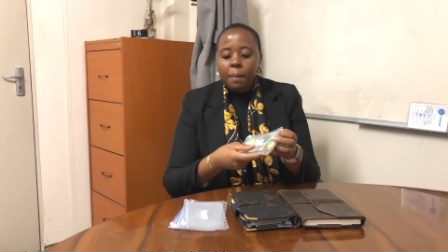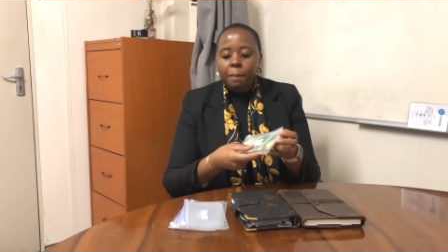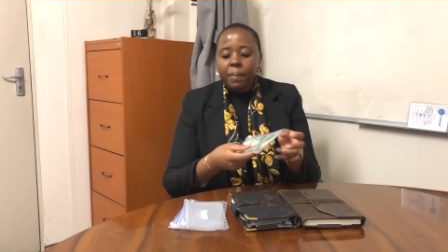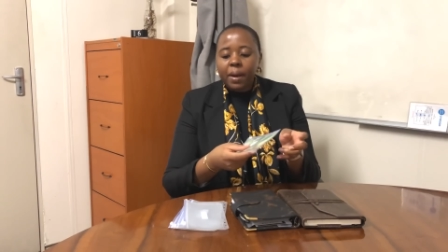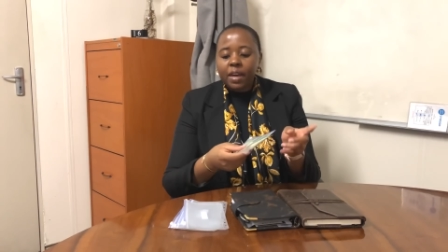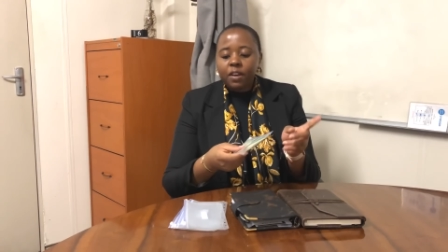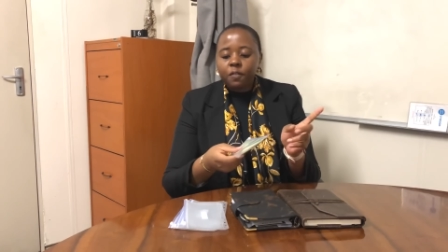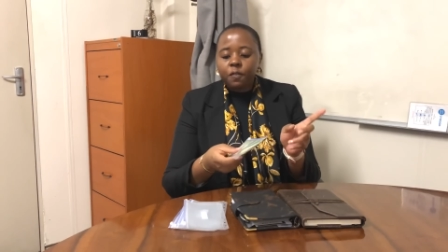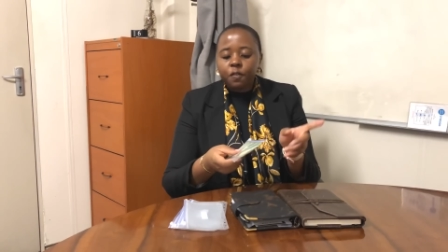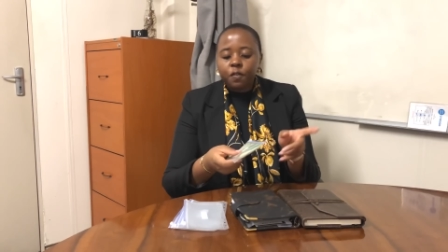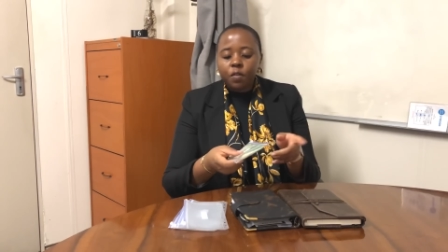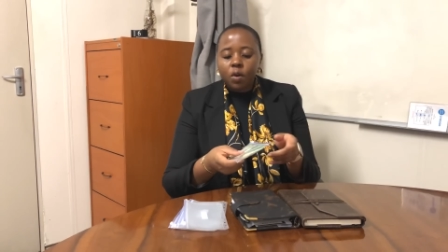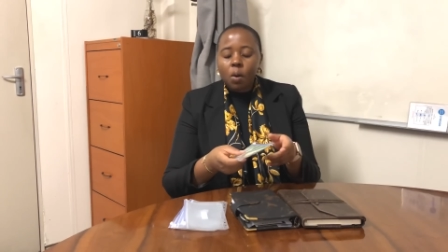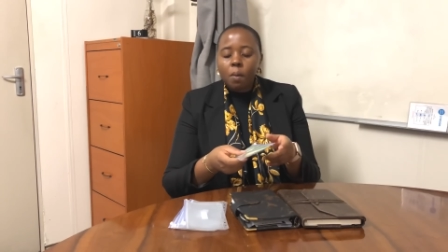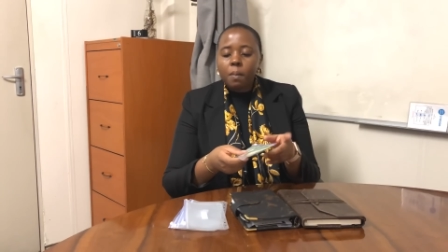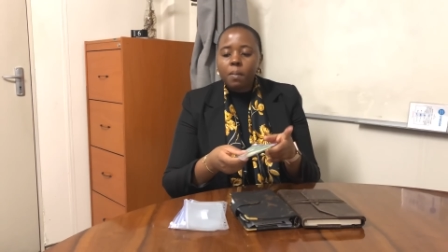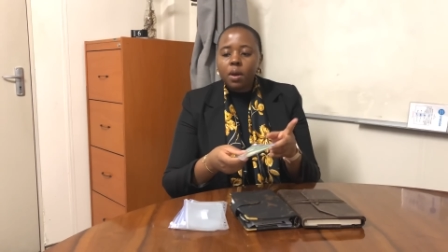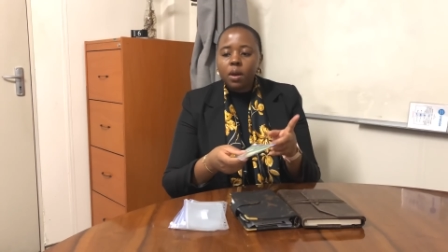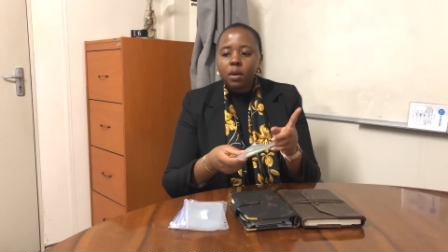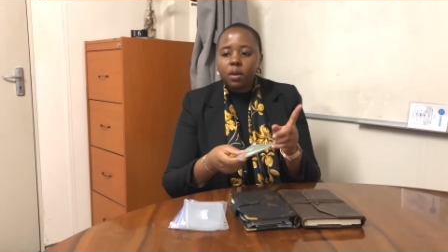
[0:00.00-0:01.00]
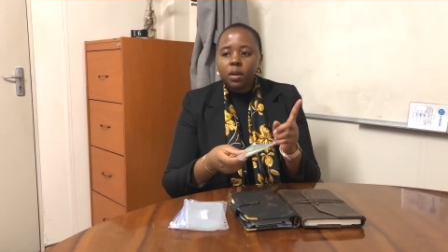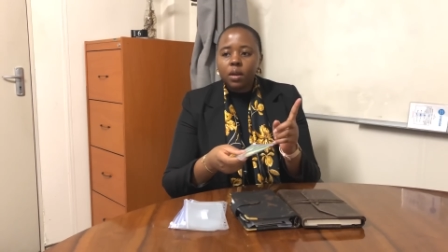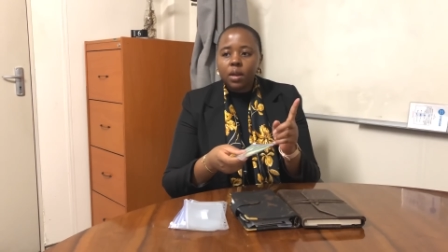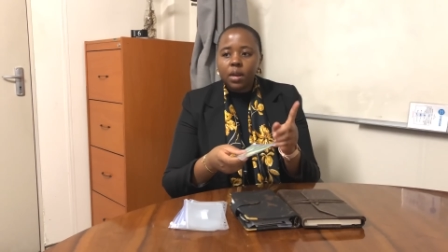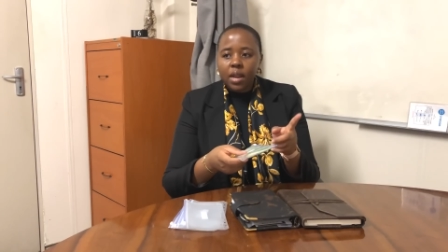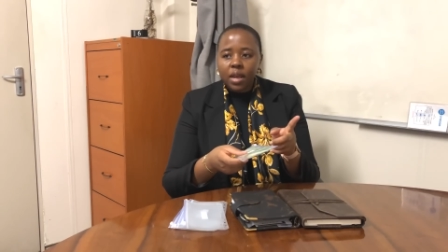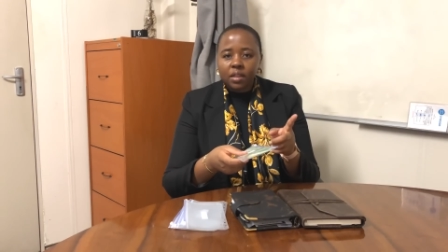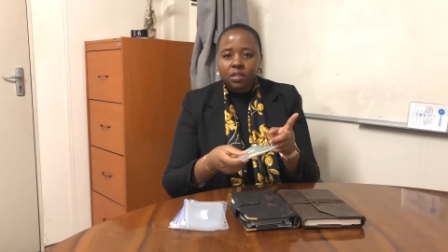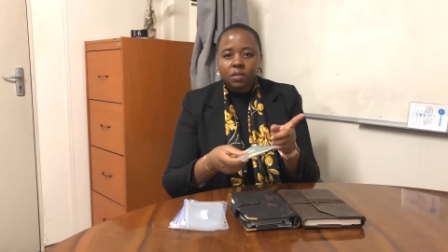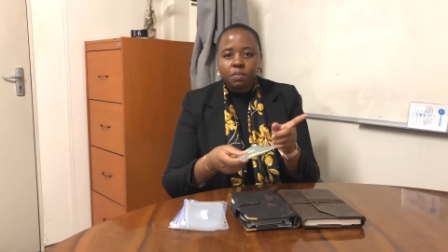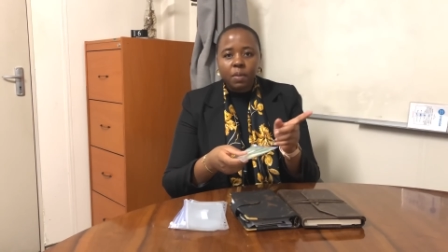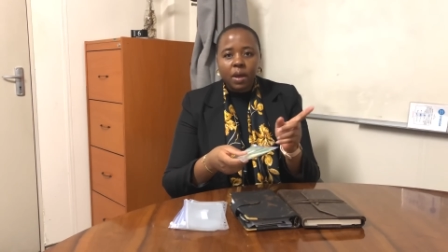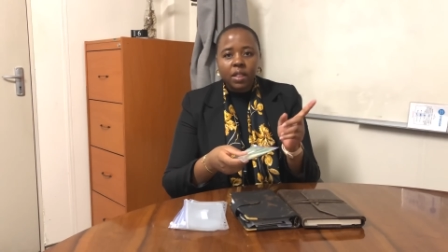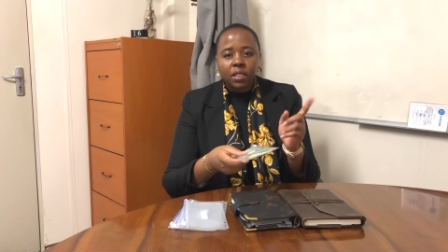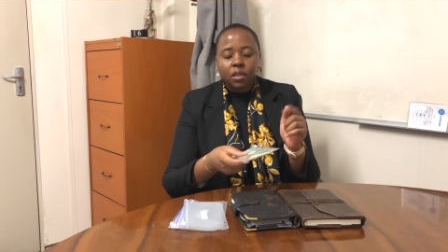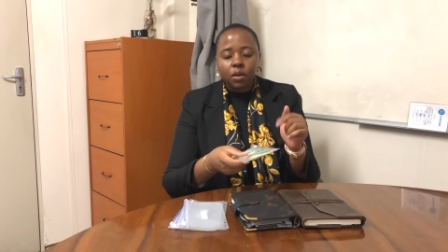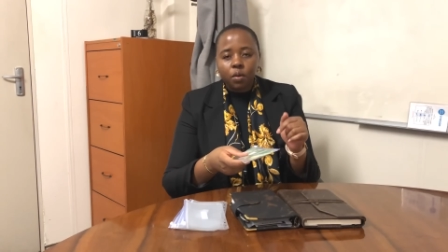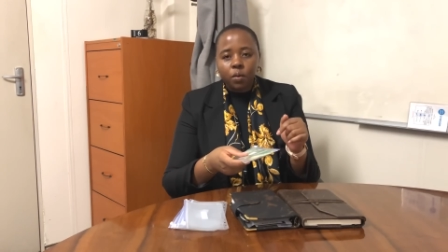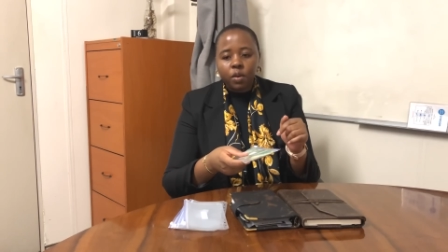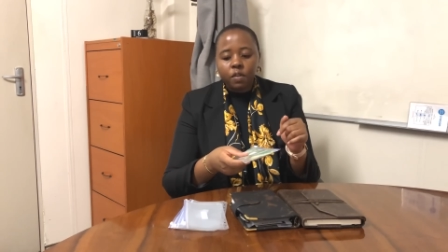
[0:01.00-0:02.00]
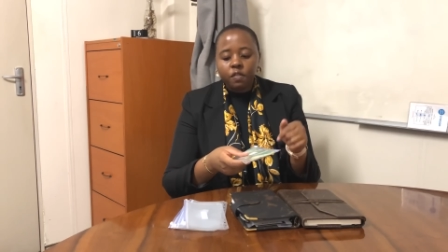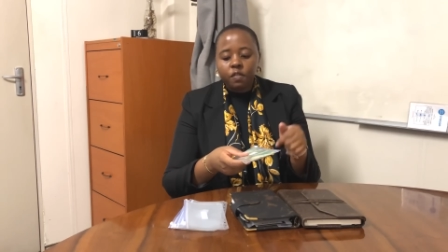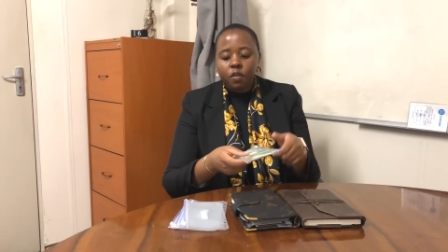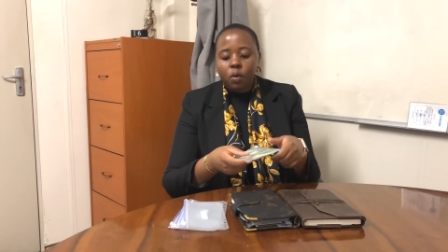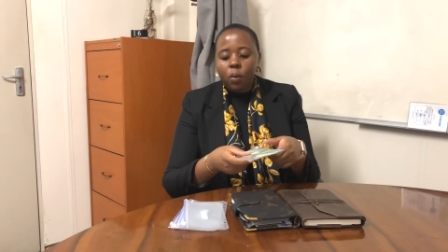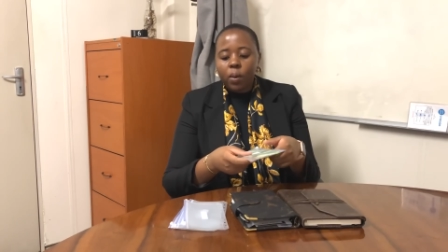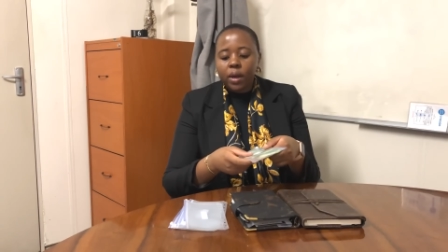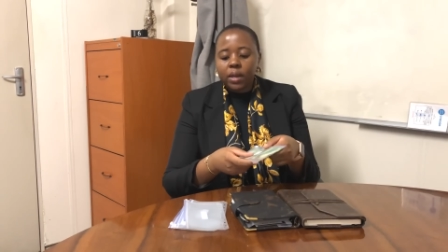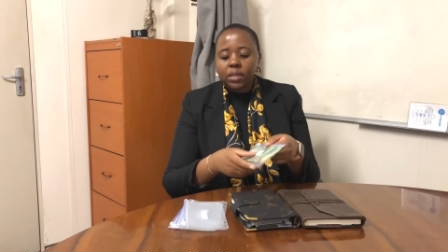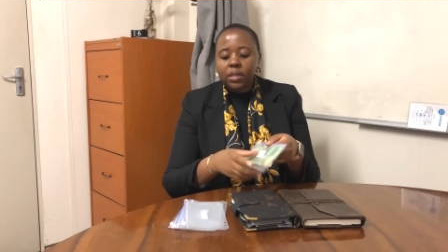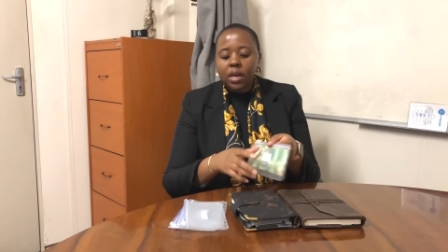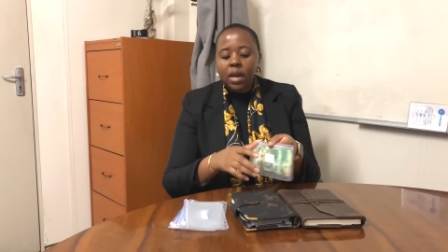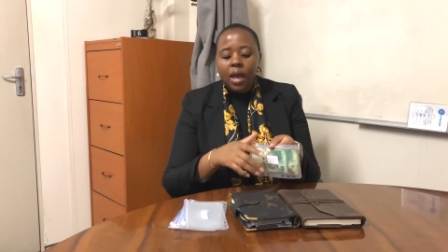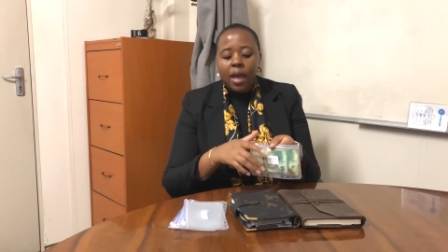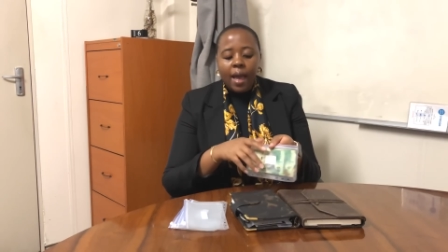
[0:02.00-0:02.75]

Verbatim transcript: but from next month going forward,